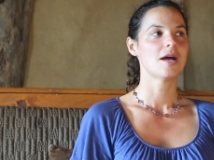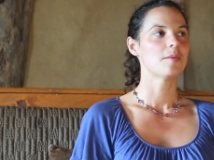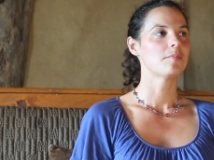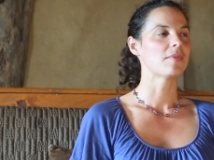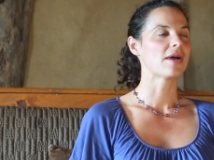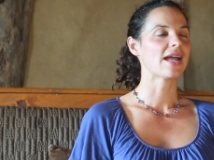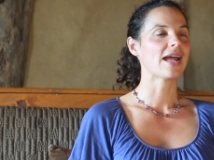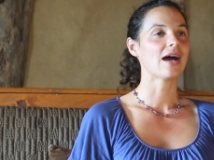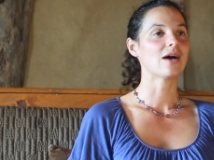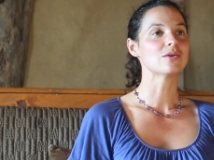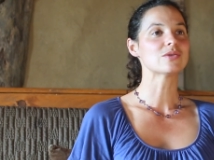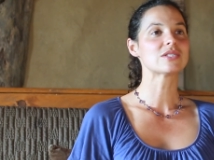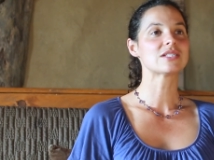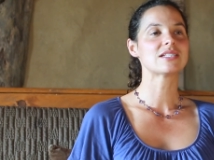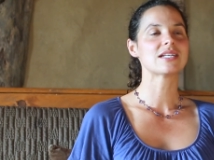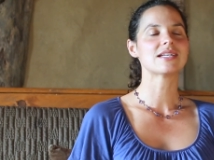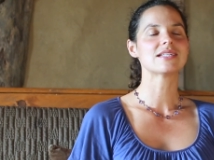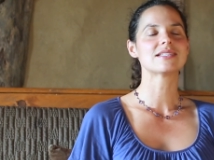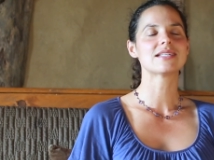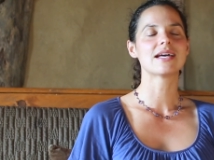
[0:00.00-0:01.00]
My house
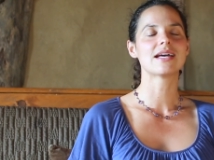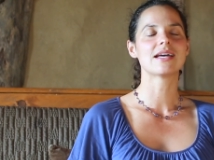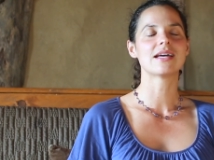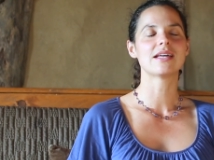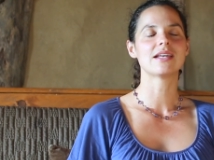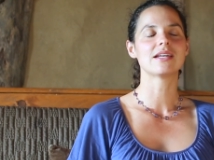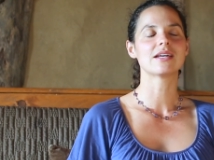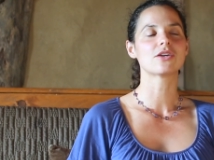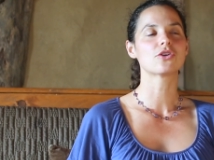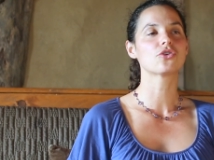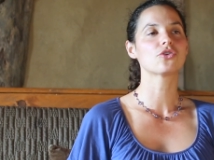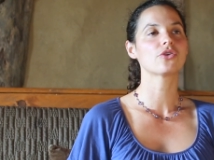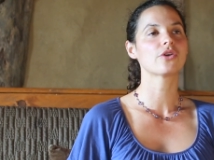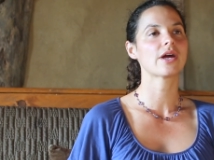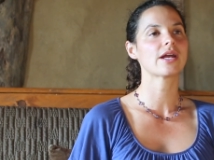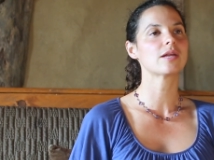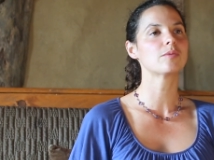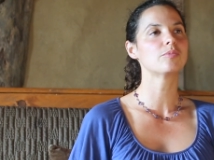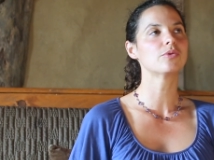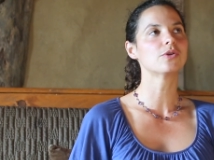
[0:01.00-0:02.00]
stays at an
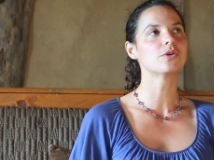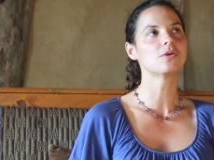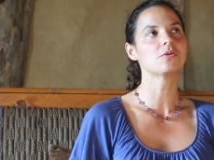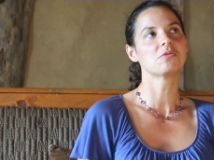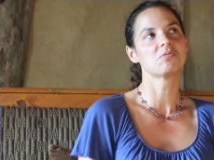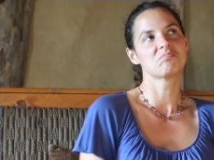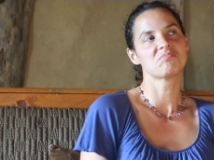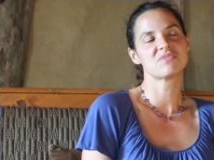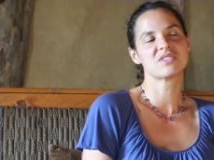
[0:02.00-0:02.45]
incredible